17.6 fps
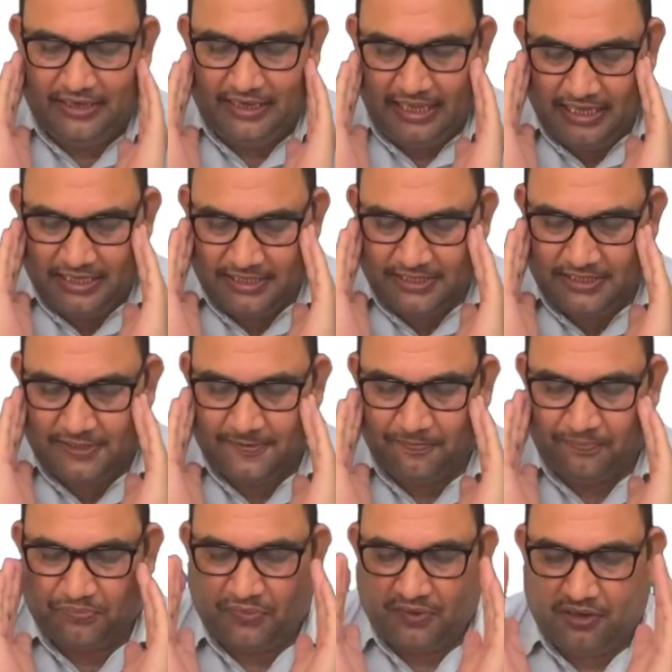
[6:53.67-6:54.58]

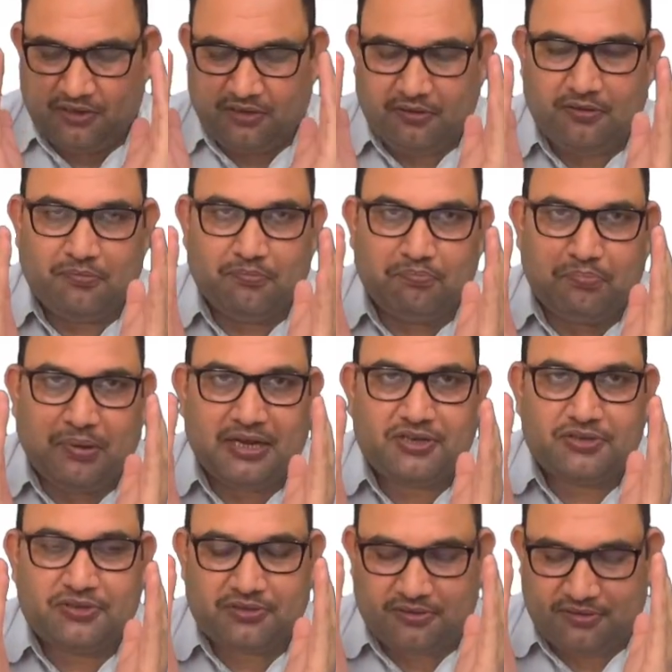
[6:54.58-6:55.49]
less,
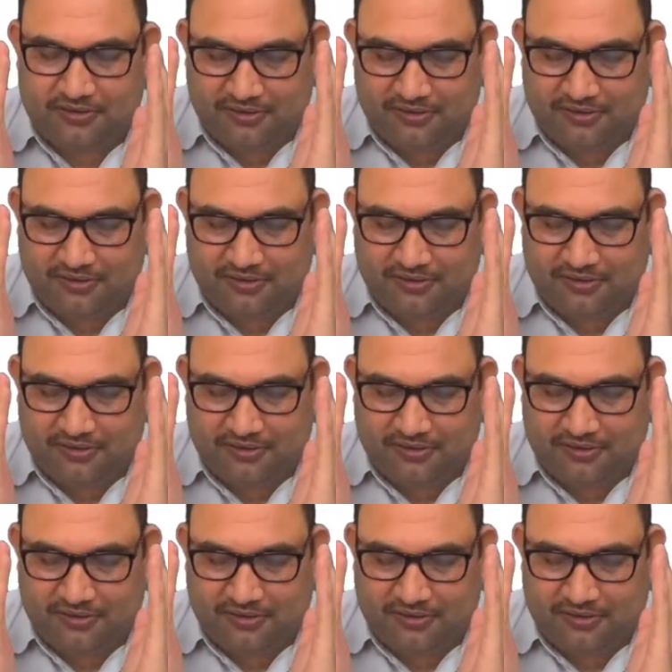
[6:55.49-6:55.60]
but